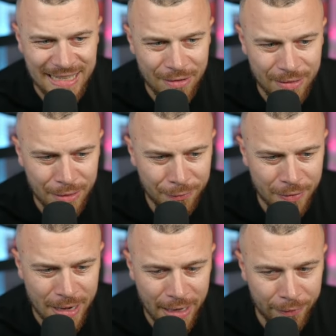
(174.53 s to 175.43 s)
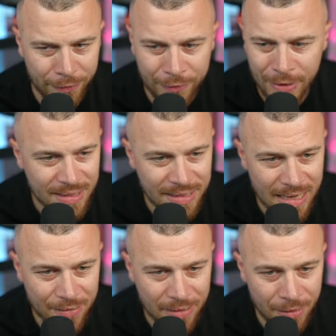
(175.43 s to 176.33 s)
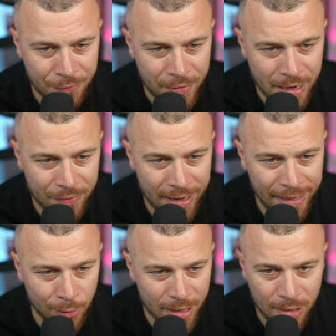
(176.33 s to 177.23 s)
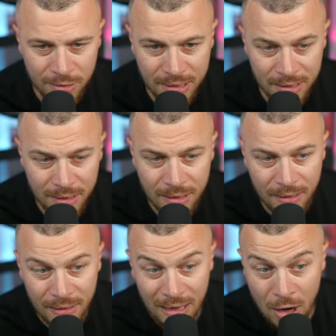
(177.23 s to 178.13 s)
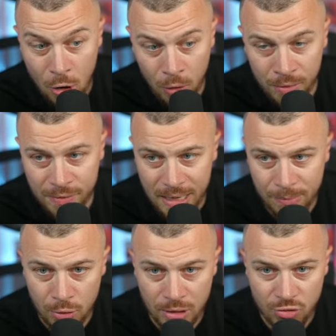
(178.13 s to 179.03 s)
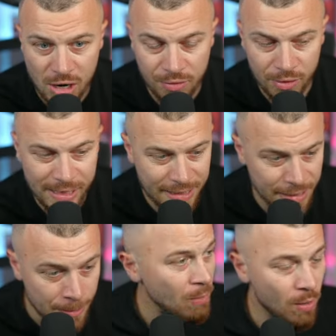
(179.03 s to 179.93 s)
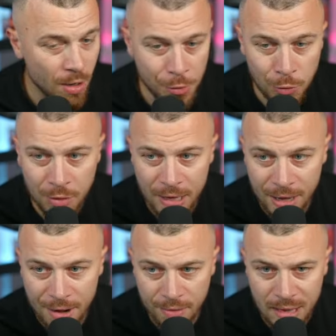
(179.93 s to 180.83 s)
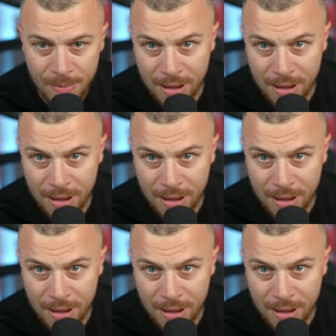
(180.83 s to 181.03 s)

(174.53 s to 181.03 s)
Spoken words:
75. Anyone else? Sending all of them to the transfer list. We're going to take care of them